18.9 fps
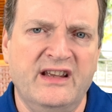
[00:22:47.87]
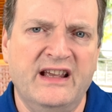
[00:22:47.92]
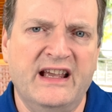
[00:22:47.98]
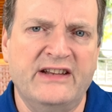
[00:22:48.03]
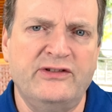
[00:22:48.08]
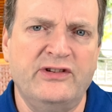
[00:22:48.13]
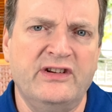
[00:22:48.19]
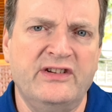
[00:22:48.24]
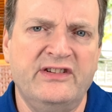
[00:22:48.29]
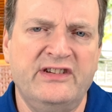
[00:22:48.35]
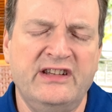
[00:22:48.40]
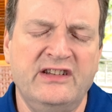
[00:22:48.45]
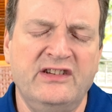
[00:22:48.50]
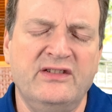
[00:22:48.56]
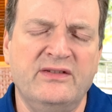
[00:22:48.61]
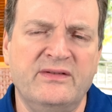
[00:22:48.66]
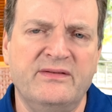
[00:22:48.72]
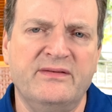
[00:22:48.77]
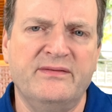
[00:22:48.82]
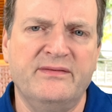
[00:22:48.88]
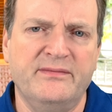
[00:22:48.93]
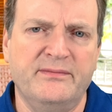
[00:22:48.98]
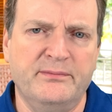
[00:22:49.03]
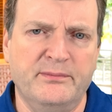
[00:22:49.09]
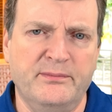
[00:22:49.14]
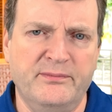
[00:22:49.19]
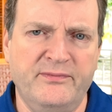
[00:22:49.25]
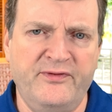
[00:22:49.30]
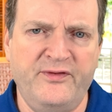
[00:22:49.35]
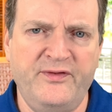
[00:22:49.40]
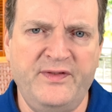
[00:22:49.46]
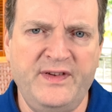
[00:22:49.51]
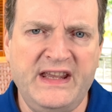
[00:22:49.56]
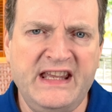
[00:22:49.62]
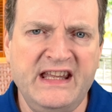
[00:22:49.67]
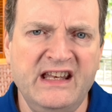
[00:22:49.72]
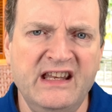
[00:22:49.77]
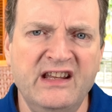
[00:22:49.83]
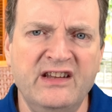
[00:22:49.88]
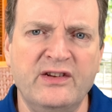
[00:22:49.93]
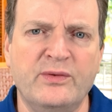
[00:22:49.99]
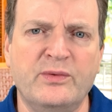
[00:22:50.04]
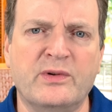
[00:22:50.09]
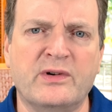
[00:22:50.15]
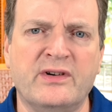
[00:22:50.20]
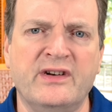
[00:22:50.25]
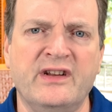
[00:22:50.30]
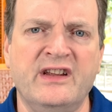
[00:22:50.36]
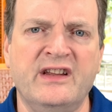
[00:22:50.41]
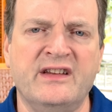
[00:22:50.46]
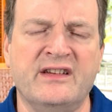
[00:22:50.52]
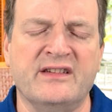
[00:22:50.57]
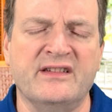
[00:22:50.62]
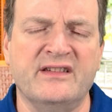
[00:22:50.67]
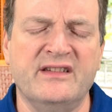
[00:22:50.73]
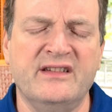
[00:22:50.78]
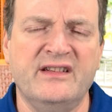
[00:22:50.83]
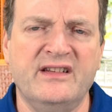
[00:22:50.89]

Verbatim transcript: as you continue feeding the Word in,